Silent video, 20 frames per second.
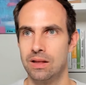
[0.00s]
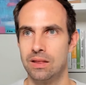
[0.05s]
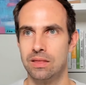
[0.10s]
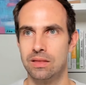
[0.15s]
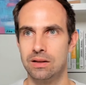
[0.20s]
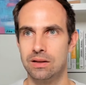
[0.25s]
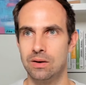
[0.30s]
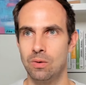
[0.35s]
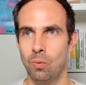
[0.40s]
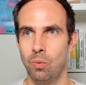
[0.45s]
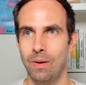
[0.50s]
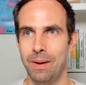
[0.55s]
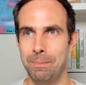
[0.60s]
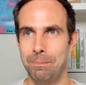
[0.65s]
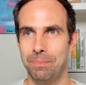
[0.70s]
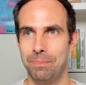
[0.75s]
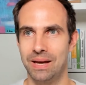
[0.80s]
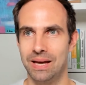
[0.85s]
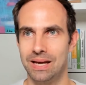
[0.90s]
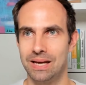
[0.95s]
The
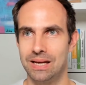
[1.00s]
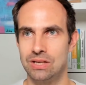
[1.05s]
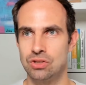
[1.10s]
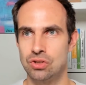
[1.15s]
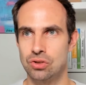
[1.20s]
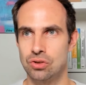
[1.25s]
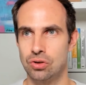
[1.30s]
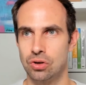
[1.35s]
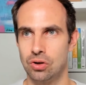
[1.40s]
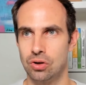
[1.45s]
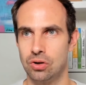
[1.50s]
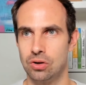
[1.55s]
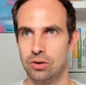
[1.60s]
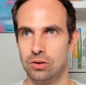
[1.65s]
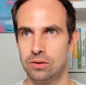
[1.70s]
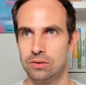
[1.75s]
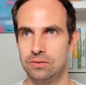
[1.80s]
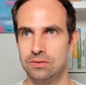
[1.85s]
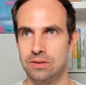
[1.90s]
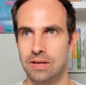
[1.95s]
web page
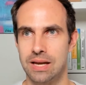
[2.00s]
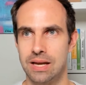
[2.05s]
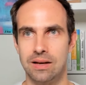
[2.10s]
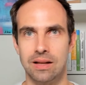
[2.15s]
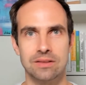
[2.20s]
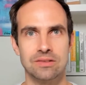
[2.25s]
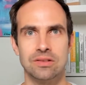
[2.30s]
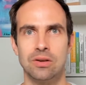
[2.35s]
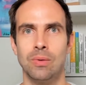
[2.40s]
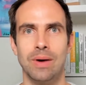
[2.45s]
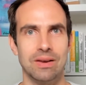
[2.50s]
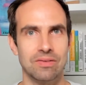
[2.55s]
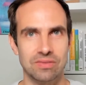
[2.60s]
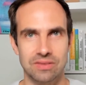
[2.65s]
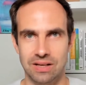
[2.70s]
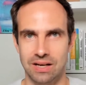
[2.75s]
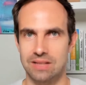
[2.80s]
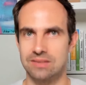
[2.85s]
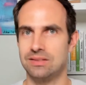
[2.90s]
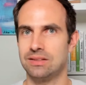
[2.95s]
called, and that's no
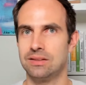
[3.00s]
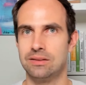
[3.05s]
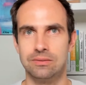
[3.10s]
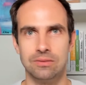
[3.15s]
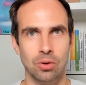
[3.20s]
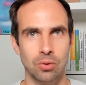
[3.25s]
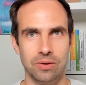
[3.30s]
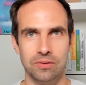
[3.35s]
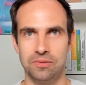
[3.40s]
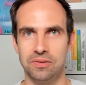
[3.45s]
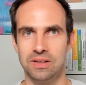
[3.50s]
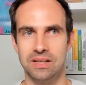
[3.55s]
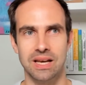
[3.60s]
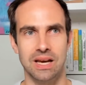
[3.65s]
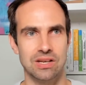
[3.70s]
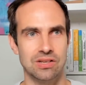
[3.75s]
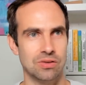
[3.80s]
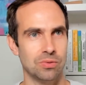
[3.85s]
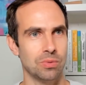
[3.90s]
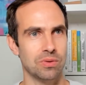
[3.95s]
advertising, no
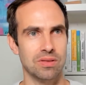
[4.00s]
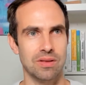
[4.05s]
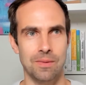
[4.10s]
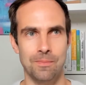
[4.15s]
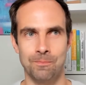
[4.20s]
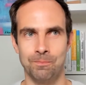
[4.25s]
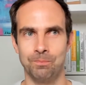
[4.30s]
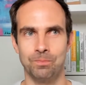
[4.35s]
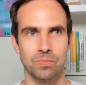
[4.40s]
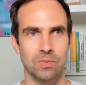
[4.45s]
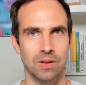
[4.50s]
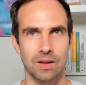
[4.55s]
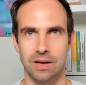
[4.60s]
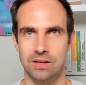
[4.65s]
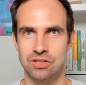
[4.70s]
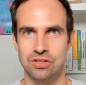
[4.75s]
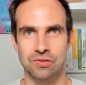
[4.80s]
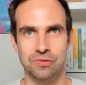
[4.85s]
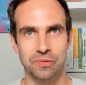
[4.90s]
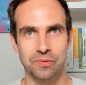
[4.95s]
affiliation with them.
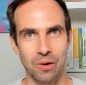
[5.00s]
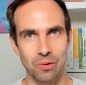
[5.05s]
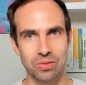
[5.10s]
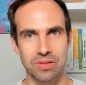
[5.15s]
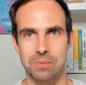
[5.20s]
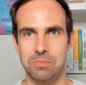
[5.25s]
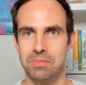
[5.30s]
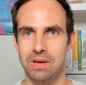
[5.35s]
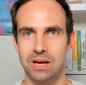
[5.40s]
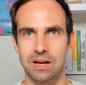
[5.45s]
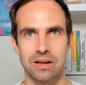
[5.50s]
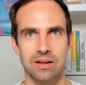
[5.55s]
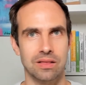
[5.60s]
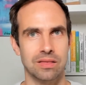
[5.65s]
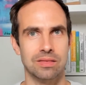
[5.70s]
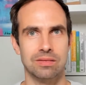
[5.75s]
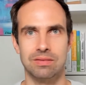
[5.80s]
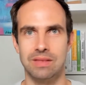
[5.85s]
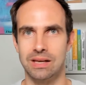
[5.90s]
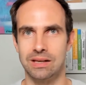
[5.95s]
I just found them, and I
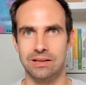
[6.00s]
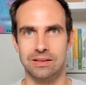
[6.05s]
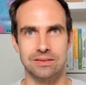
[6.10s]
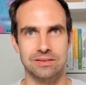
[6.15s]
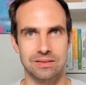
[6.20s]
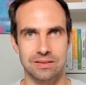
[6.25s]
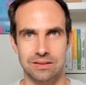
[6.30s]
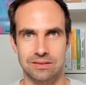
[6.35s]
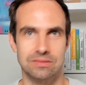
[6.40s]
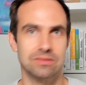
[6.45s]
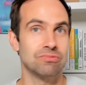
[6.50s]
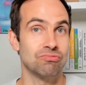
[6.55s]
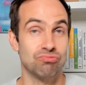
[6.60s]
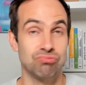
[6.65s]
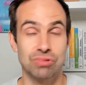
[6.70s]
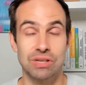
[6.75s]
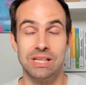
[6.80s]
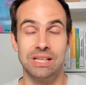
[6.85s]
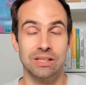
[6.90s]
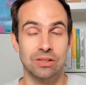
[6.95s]
think it's
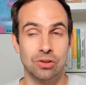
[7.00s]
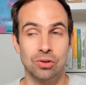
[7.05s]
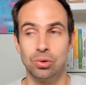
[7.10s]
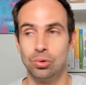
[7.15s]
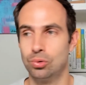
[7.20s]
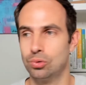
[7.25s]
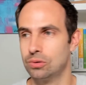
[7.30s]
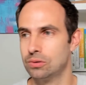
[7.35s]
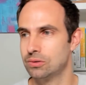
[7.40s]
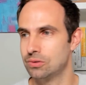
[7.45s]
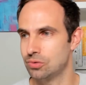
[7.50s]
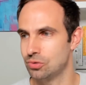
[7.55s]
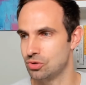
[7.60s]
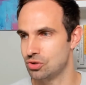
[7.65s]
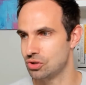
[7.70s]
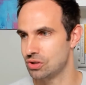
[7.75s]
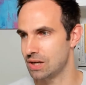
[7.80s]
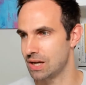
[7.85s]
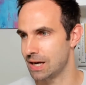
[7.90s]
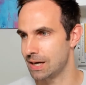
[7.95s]
really cool to
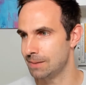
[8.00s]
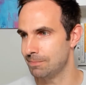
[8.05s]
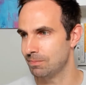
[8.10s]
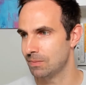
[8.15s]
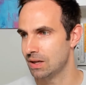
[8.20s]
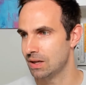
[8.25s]
share.